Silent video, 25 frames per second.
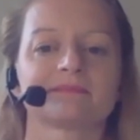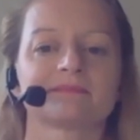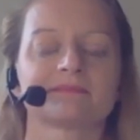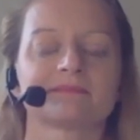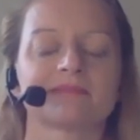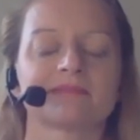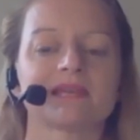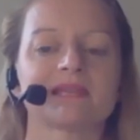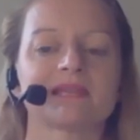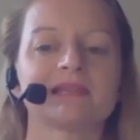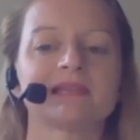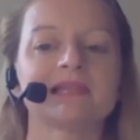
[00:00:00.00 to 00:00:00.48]

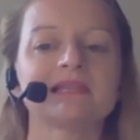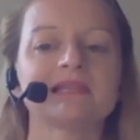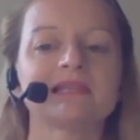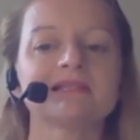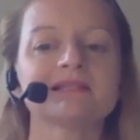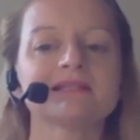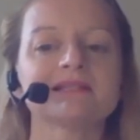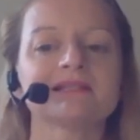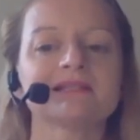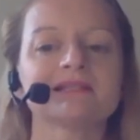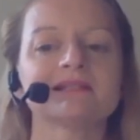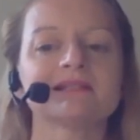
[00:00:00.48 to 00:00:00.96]
And
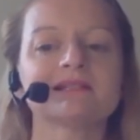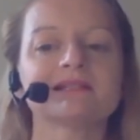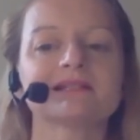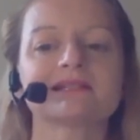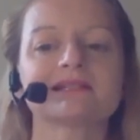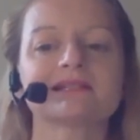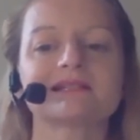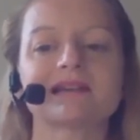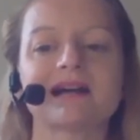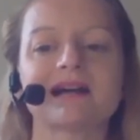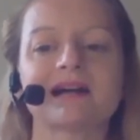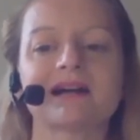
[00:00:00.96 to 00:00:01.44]
listen to
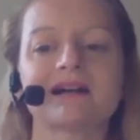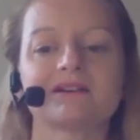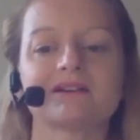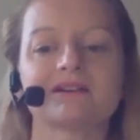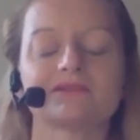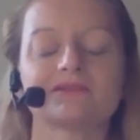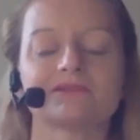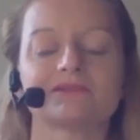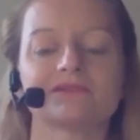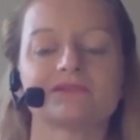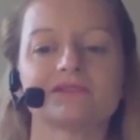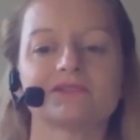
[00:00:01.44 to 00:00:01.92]

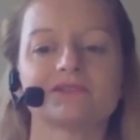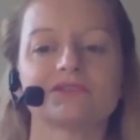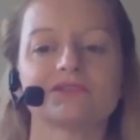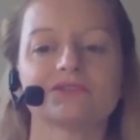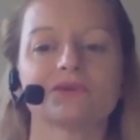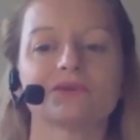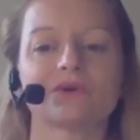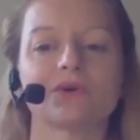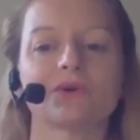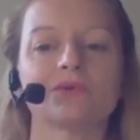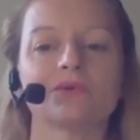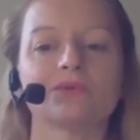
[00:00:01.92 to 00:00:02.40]
sounds in
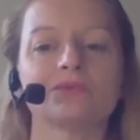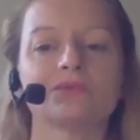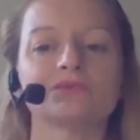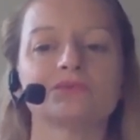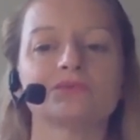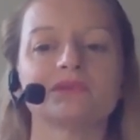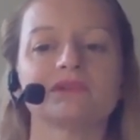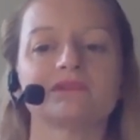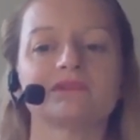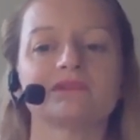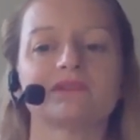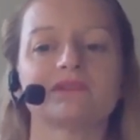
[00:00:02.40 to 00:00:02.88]
your own
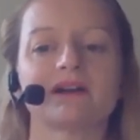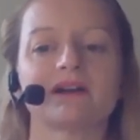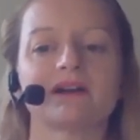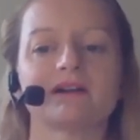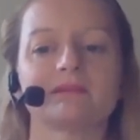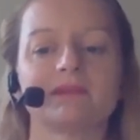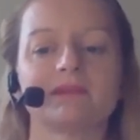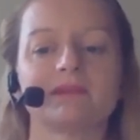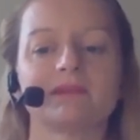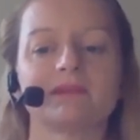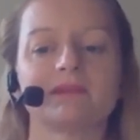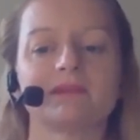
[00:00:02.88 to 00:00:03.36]

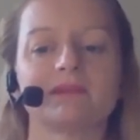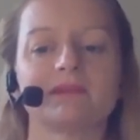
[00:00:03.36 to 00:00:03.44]
environment.